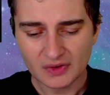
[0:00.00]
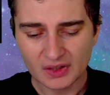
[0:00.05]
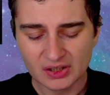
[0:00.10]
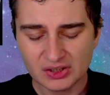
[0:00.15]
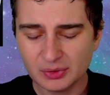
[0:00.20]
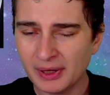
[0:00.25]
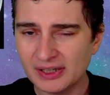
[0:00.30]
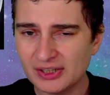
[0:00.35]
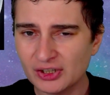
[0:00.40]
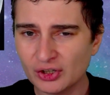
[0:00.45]

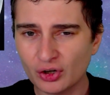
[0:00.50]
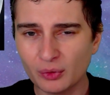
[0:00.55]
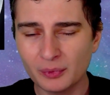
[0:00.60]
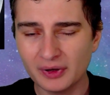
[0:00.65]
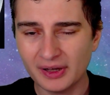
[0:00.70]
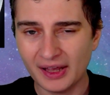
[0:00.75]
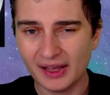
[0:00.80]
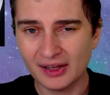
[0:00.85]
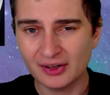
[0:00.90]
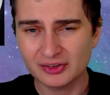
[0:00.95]
depending on
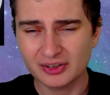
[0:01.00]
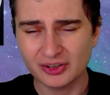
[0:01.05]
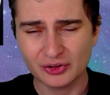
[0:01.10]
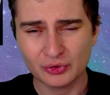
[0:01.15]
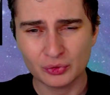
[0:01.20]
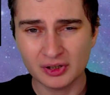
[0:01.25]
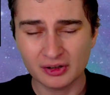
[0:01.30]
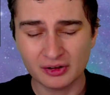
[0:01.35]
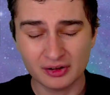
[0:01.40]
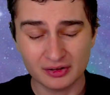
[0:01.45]
what else is
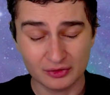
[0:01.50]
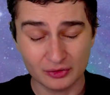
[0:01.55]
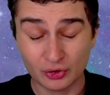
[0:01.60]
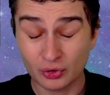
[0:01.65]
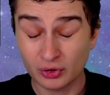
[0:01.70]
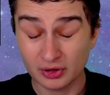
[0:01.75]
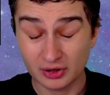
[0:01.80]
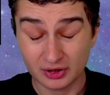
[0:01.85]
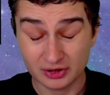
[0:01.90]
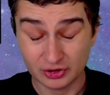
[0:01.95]
going
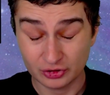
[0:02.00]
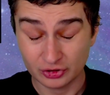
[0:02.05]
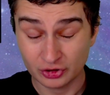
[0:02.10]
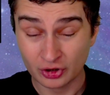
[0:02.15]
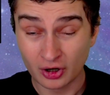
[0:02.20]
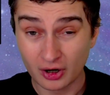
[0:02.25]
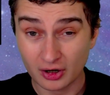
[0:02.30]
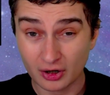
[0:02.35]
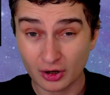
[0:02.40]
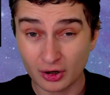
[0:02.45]
on your
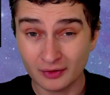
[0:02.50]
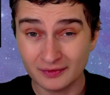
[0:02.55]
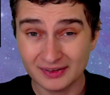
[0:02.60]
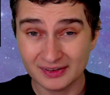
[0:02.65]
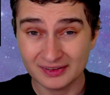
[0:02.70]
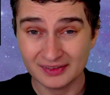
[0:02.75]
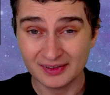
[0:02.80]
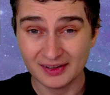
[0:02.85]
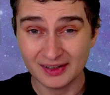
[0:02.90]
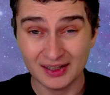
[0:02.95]
chart.
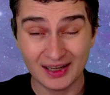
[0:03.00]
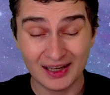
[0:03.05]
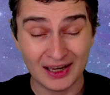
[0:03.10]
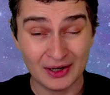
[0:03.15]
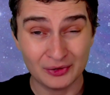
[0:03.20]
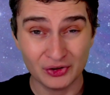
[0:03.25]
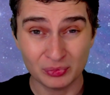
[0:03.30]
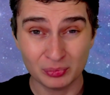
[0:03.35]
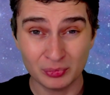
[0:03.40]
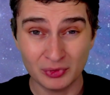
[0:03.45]
Obviously
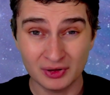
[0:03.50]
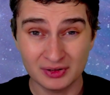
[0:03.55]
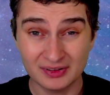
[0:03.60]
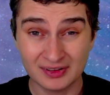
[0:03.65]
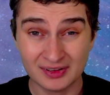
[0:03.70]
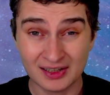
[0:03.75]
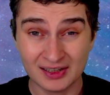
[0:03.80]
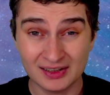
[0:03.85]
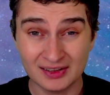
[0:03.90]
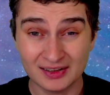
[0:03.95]
Aries Moon is
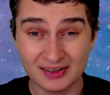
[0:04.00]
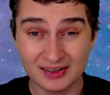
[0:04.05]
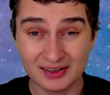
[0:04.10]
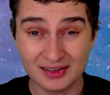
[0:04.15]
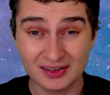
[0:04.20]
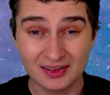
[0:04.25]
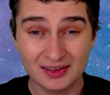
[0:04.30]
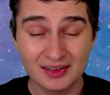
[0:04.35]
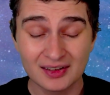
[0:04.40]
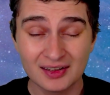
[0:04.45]
kind of like
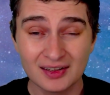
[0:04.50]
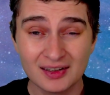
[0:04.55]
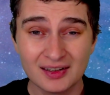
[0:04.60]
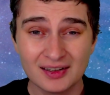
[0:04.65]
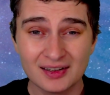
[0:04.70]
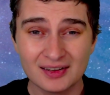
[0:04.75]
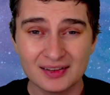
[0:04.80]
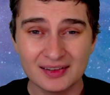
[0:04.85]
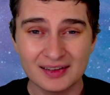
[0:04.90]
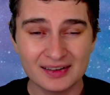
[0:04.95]

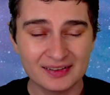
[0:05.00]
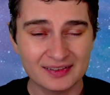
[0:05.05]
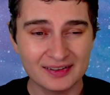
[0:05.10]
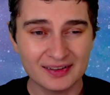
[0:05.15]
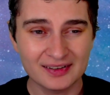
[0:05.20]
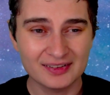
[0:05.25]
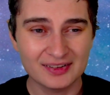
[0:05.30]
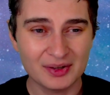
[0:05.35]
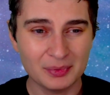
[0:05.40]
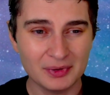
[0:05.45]
likes
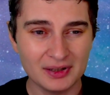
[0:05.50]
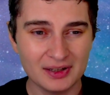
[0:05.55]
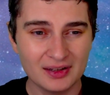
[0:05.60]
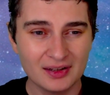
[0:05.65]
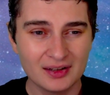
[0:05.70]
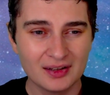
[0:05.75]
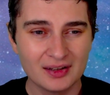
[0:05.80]
things to be